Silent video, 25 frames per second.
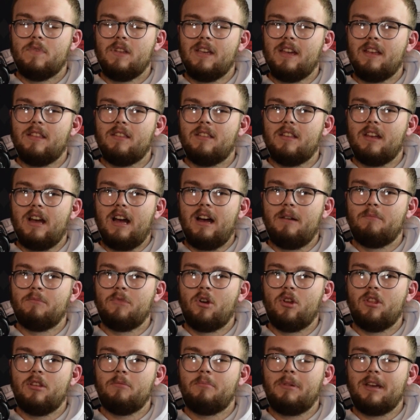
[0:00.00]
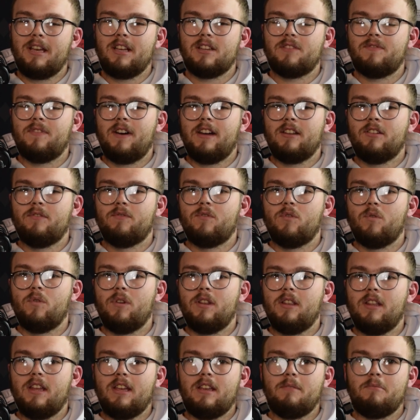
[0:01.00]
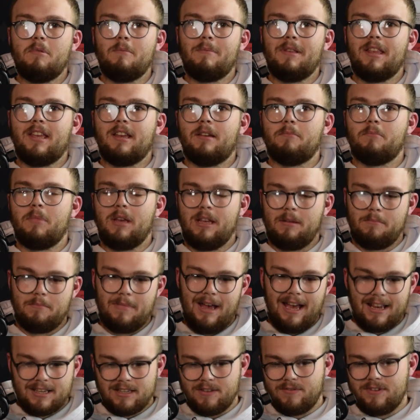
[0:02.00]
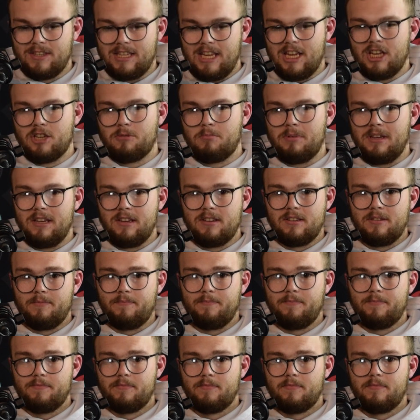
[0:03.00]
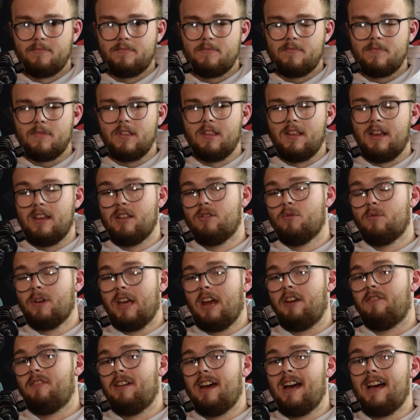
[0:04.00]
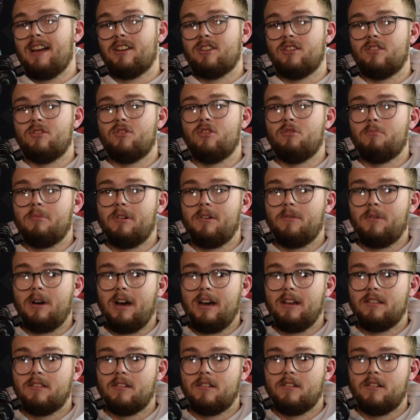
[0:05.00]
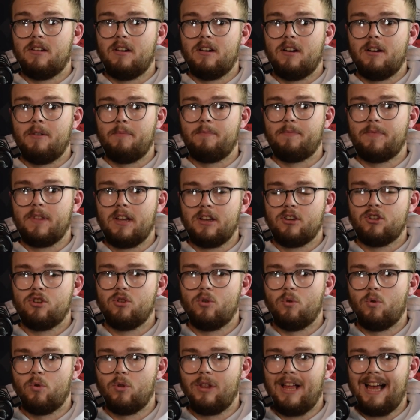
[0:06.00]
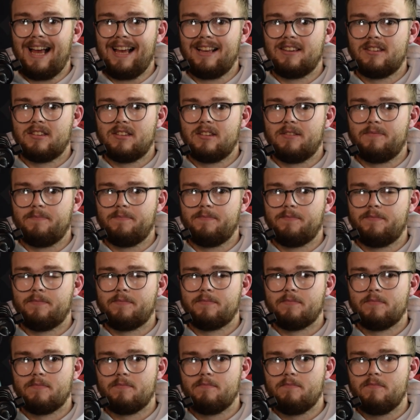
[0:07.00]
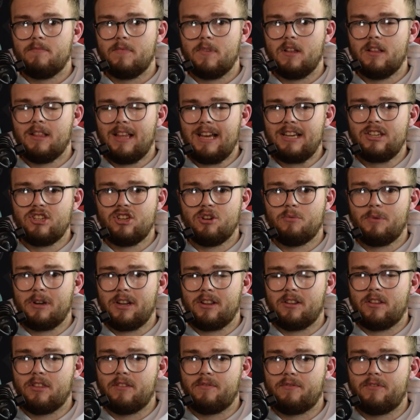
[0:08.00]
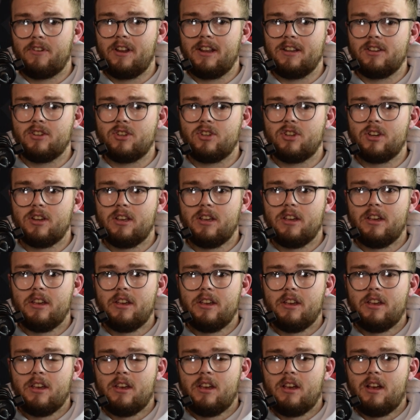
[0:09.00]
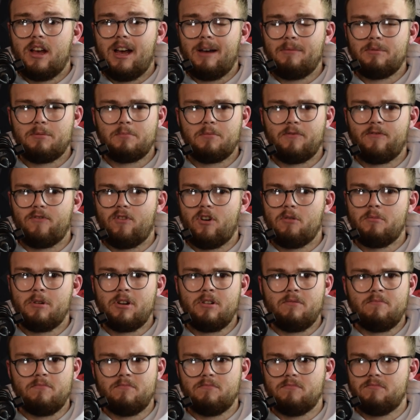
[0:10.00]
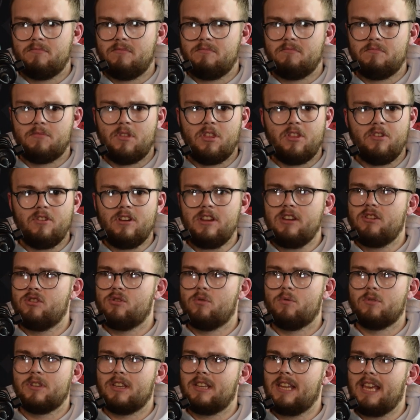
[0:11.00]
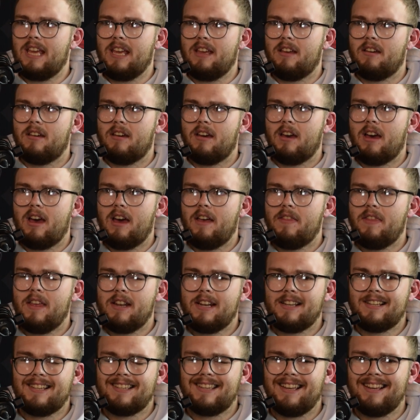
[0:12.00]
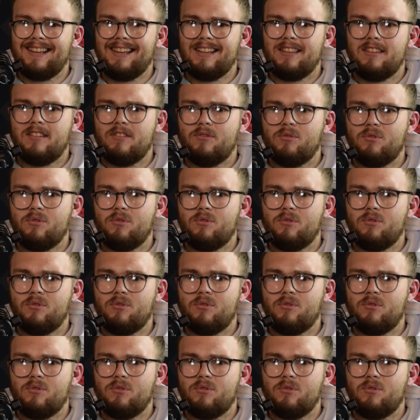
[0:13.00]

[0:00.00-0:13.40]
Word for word: yeah, I'm not the biggest fan of doing like maybe like a massive stage piece that you don't get a reaction to. But I done a, a show last Last year when I done the Fringe, I was performing three shows a day, and then I decided